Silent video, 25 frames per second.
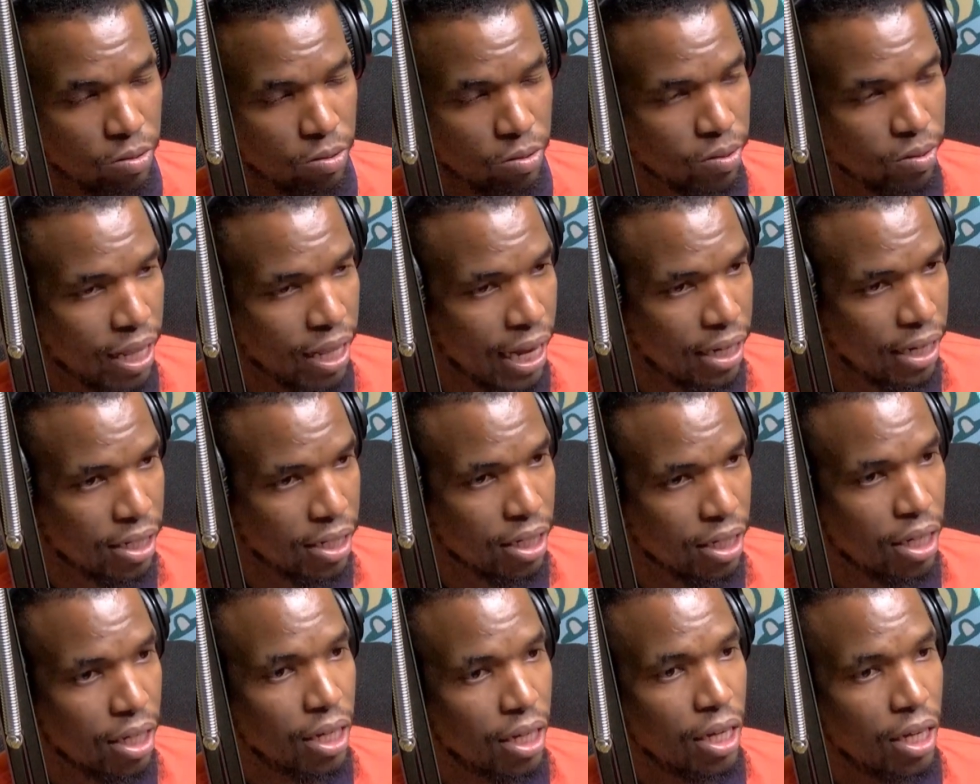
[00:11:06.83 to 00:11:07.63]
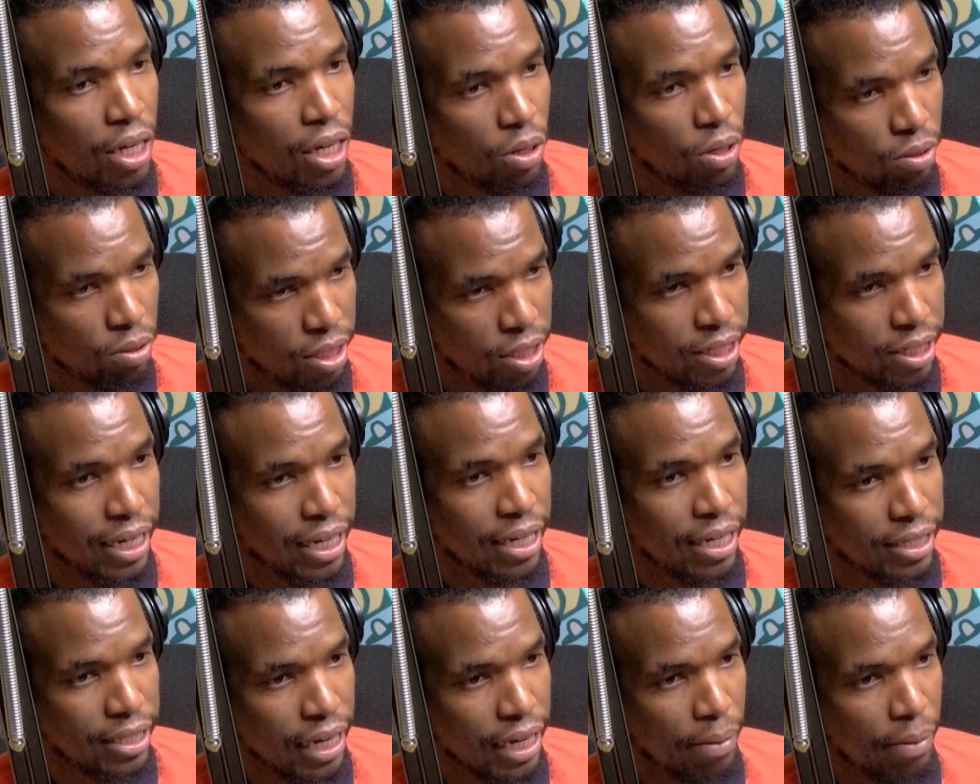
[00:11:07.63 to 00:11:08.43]
Which that, is currently happening. Yeah? Which is
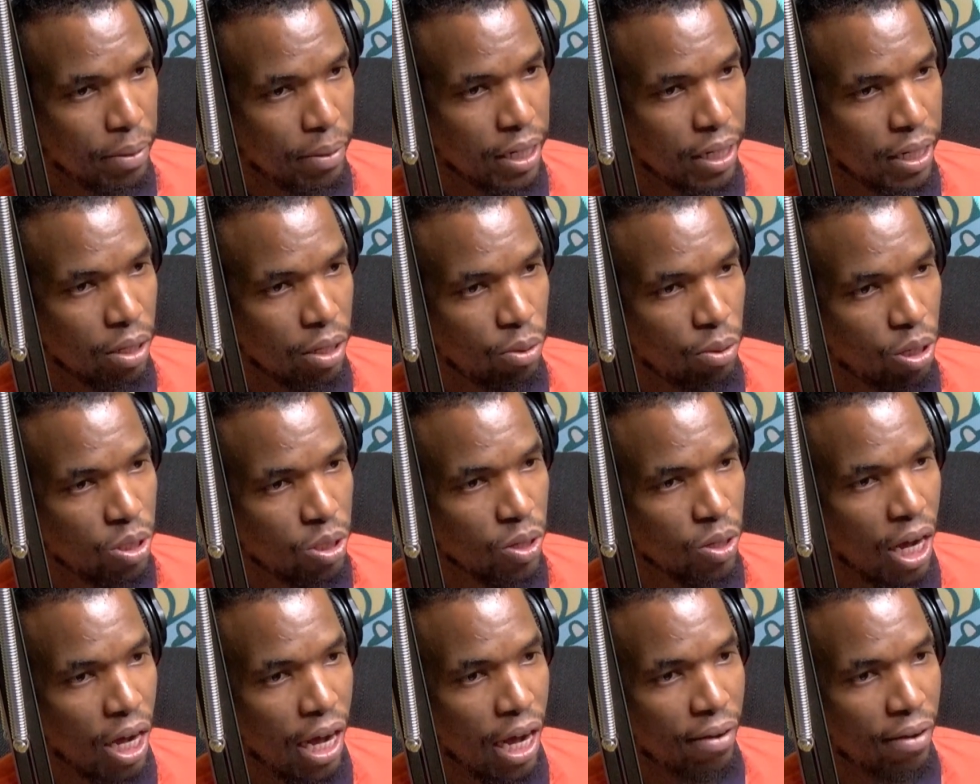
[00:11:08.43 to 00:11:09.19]
currently happening. We Correct.